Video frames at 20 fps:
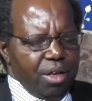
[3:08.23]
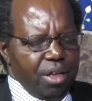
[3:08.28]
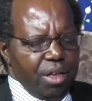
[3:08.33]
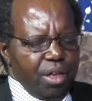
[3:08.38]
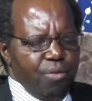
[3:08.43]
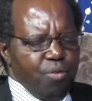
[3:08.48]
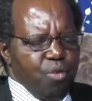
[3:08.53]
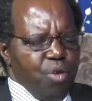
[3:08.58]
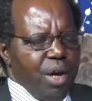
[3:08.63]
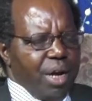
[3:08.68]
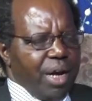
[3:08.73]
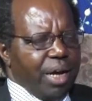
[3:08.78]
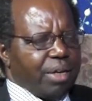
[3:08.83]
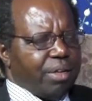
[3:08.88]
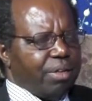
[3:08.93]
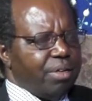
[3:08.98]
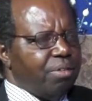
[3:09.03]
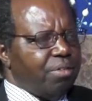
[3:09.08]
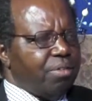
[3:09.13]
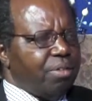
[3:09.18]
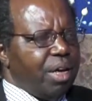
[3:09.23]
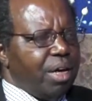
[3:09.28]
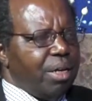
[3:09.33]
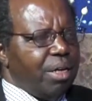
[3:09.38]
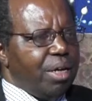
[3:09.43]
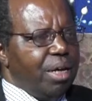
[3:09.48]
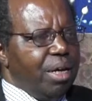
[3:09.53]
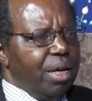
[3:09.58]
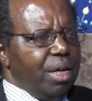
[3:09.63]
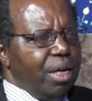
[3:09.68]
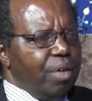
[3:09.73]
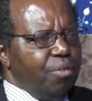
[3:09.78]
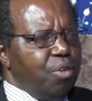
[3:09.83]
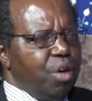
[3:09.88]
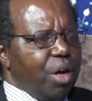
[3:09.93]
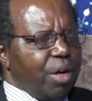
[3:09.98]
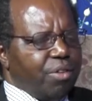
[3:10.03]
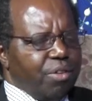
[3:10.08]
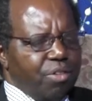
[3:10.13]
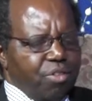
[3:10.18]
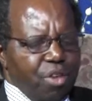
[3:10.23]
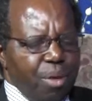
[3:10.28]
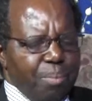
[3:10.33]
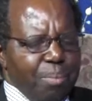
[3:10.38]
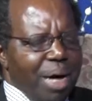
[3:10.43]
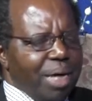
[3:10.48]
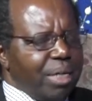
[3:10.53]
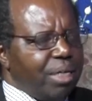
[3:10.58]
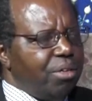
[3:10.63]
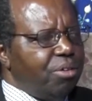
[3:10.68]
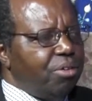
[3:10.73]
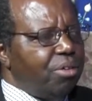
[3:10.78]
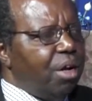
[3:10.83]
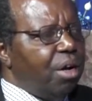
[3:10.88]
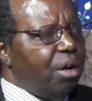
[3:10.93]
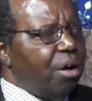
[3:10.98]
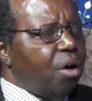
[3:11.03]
if you are a Christian marriage,